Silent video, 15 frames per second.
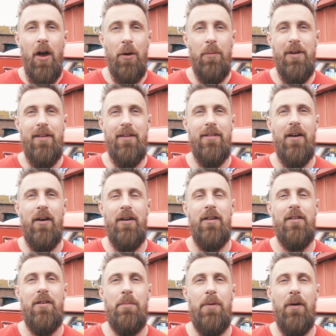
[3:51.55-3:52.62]
and we
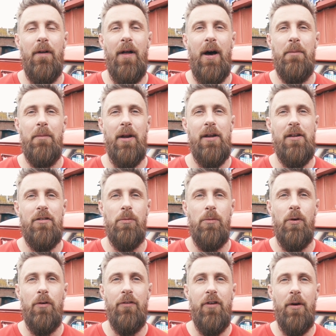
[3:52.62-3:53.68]
decided to put that money
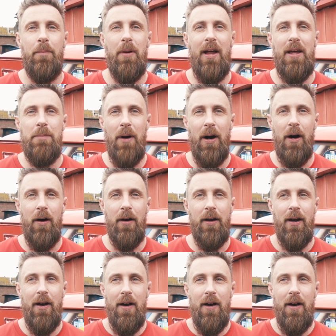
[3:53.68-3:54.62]
towards a play park.